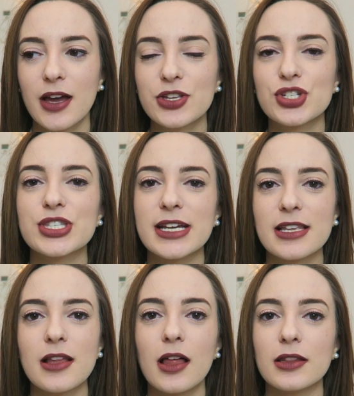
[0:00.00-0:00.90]
it just takes
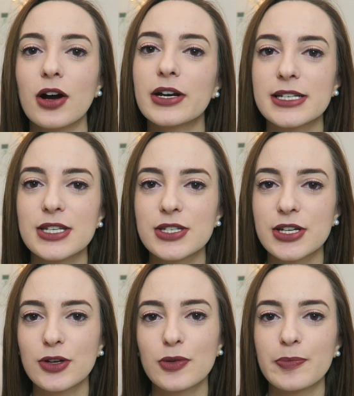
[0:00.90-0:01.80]
a lot longer to
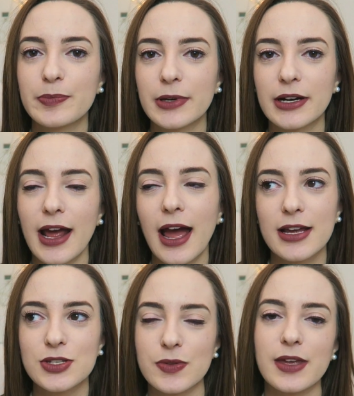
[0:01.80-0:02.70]
do, but
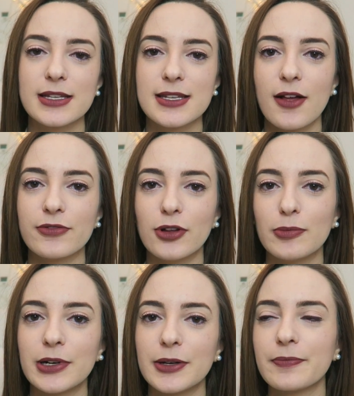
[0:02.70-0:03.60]
I do think it's helpful.
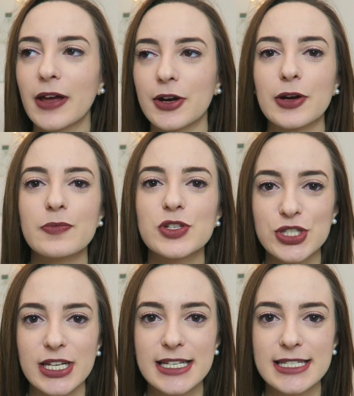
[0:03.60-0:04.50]
But I don't know,
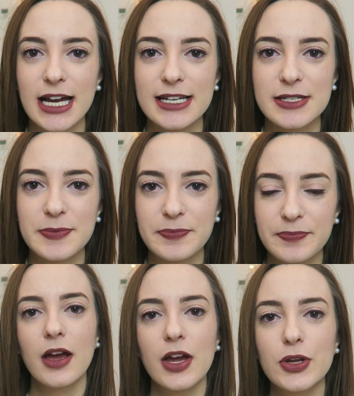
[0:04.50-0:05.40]
just an insight.
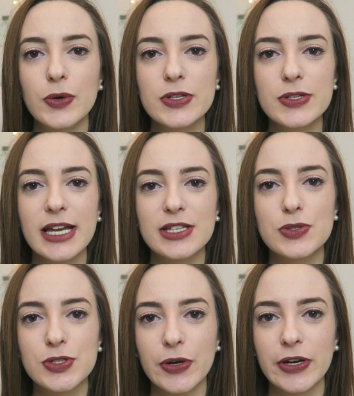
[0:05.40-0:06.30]
You also get
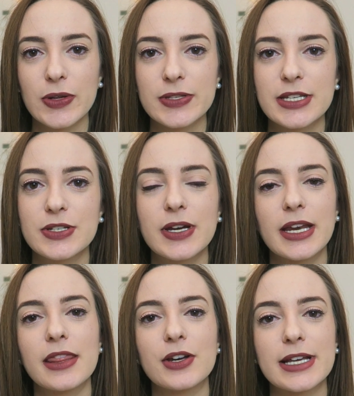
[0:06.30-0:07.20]
tutorials that you
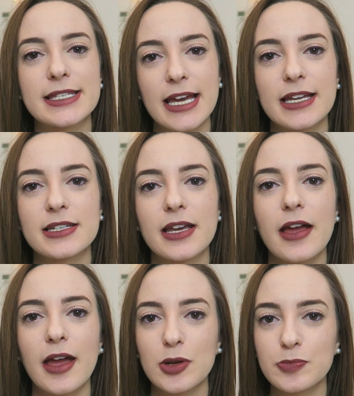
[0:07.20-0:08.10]
can either attend
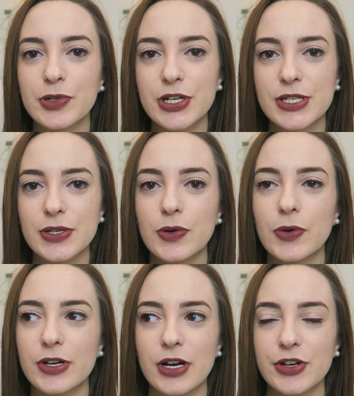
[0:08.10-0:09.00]
in person
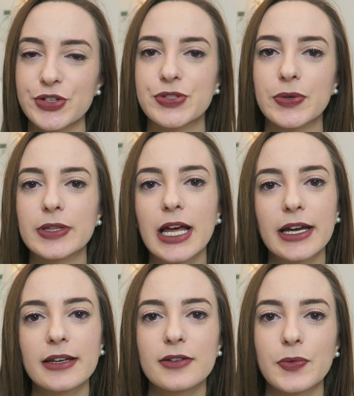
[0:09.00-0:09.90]
or are just
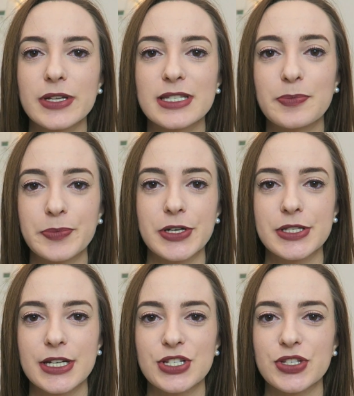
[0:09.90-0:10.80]
online. The ones in
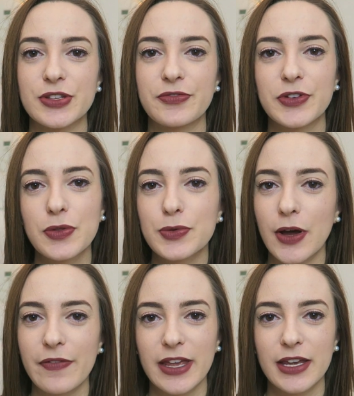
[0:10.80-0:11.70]
person is just a few
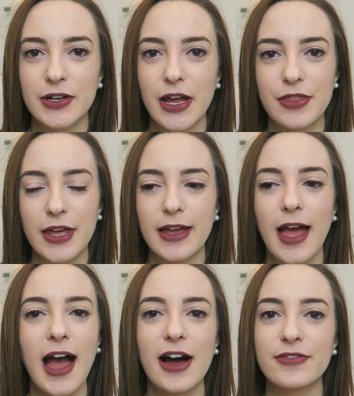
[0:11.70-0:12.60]
throughout the year, I think.
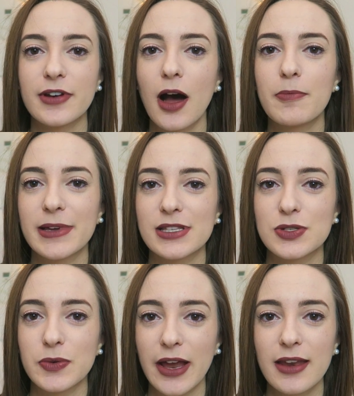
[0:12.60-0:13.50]
I have not been
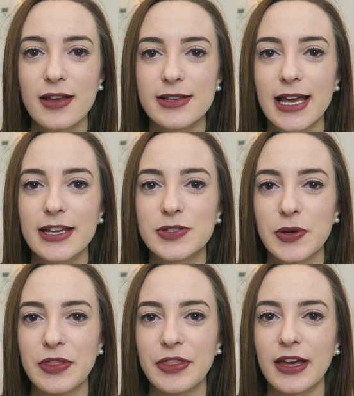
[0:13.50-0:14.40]
to any because I
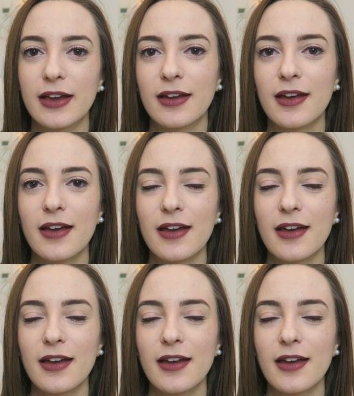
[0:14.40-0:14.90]
don't think